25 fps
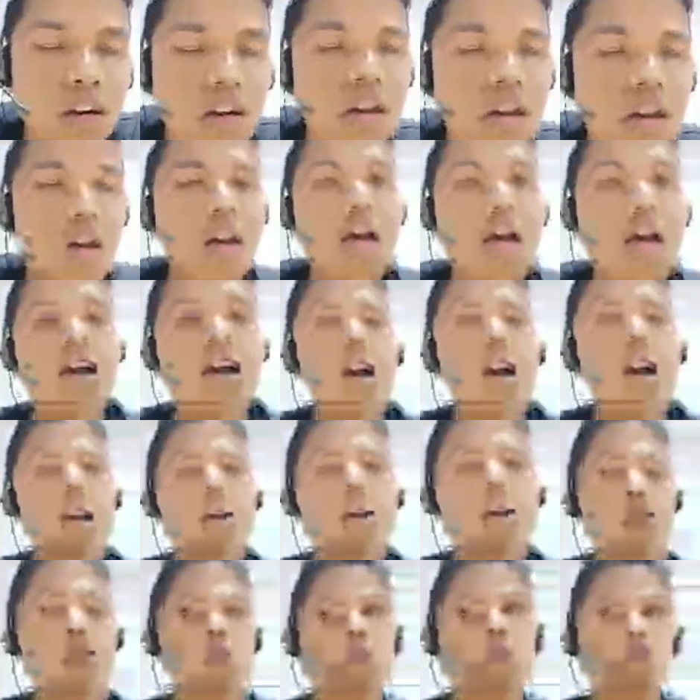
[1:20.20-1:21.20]
I
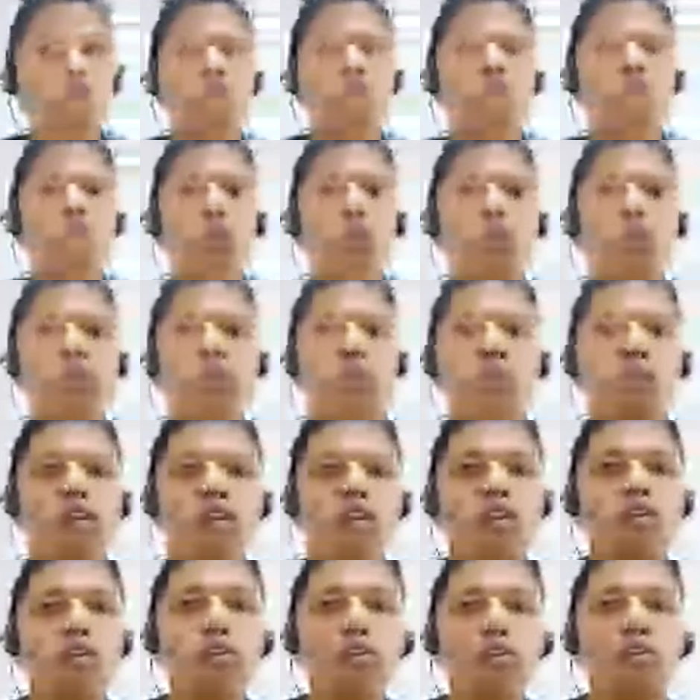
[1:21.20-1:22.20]
go
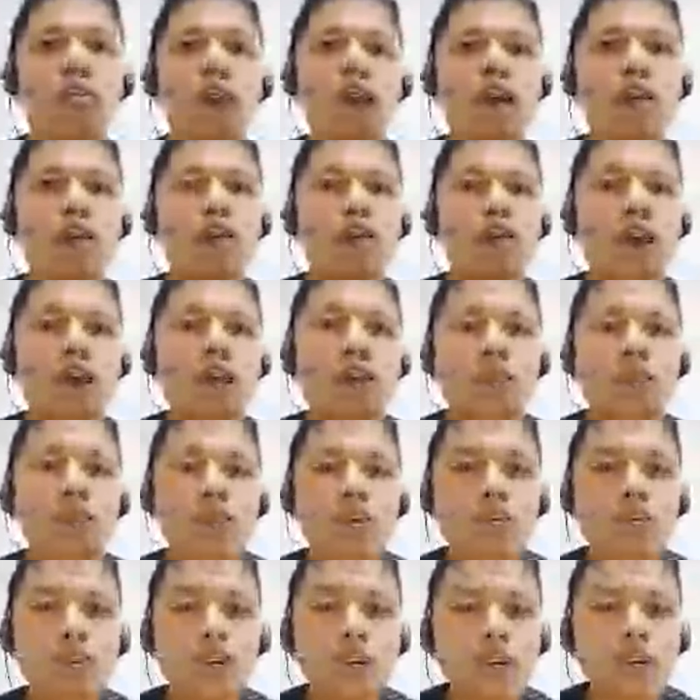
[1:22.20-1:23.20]
there to buy park
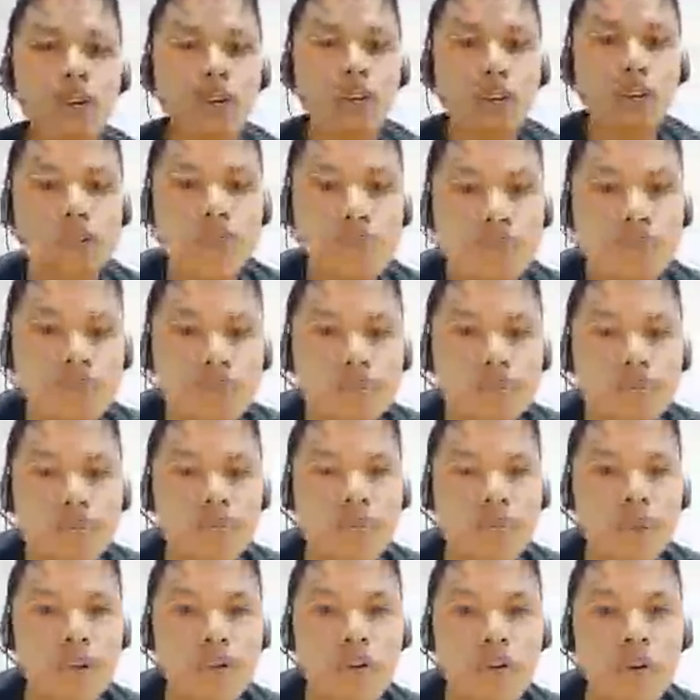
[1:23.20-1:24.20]
permit
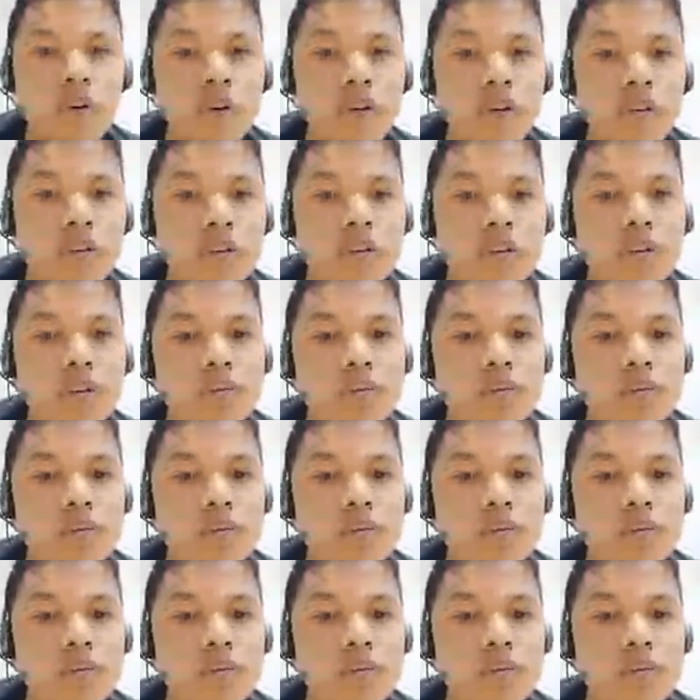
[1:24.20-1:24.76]
because